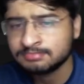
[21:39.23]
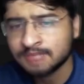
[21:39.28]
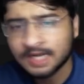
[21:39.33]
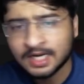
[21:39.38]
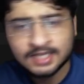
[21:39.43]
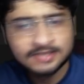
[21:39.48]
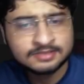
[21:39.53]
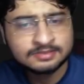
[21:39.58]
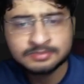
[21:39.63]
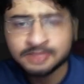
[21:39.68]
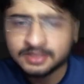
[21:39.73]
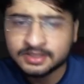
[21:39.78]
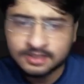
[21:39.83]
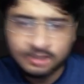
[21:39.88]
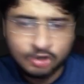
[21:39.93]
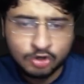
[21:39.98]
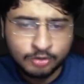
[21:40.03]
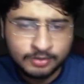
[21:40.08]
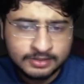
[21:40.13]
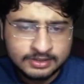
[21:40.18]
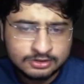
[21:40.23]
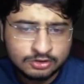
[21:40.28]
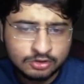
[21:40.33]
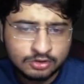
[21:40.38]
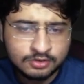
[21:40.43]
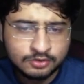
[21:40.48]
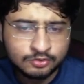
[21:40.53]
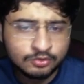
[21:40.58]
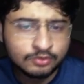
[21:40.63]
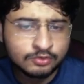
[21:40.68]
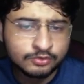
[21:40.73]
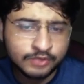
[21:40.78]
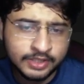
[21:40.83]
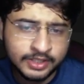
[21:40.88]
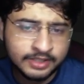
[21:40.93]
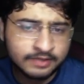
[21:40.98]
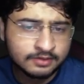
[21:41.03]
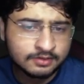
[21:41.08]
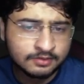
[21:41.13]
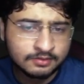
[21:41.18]
ask me in the comments, or,
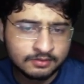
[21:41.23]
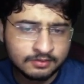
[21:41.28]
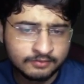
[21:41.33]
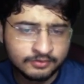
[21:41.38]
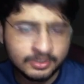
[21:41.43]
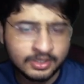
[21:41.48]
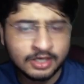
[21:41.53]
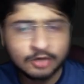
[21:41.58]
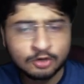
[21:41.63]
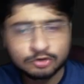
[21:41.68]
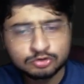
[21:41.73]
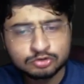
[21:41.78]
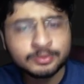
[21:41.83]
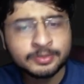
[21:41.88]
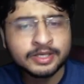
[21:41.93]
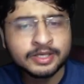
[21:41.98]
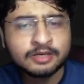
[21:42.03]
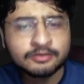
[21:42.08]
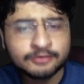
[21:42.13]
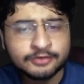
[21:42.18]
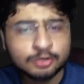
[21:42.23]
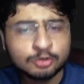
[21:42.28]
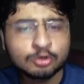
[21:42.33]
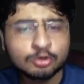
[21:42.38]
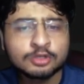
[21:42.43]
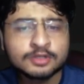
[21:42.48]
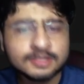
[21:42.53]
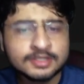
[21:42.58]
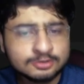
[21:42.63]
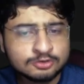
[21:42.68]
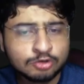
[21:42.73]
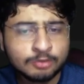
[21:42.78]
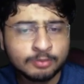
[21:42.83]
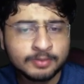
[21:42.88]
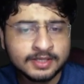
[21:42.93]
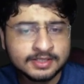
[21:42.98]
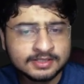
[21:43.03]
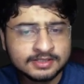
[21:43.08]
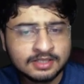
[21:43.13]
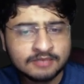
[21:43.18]
we can also make a video on this
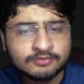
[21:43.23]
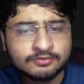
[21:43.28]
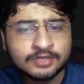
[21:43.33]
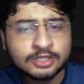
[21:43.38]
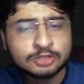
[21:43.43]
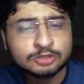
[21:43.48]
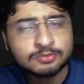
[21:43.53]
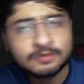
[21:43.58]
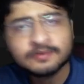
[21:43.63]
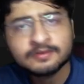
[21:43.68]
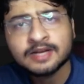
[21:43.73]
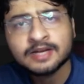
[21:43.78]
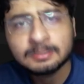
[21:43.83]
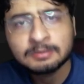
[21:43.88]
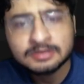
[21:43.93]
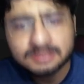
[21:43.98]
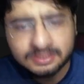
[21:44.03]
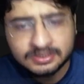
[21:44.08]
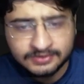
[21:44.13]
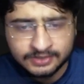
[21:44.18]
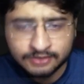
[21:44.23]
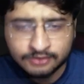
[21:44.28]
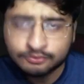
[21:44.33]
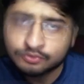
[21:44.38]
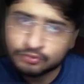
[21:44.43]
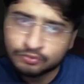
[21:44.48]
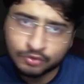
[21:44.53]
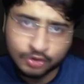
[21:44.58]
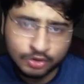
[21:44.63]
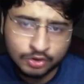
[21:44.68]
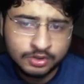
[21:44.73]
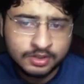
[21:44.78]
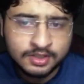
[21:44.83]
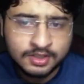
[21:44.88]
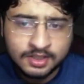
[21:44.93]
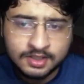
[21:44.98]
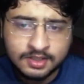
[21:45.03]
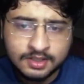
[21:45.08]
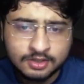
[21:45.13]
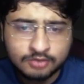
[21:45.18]
topic itself, 10 to the power 9 plus 7, if you want,
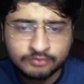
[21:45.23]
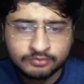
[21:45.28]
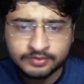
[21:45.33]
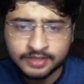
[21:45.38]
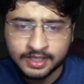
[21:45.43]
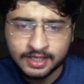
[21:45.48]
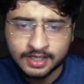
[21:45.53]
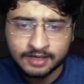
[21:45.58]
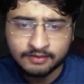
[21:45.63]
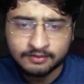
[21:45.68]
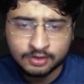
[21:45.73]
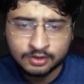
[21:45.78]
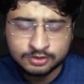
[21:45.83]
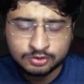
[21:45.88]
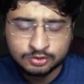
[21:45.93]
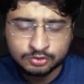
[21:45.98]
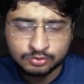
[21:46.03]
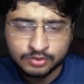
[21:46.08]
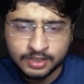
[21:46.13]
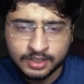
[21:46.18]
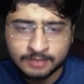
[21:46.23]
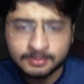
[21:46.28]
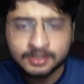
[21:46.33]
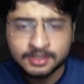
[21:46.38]
if we can have actually do that.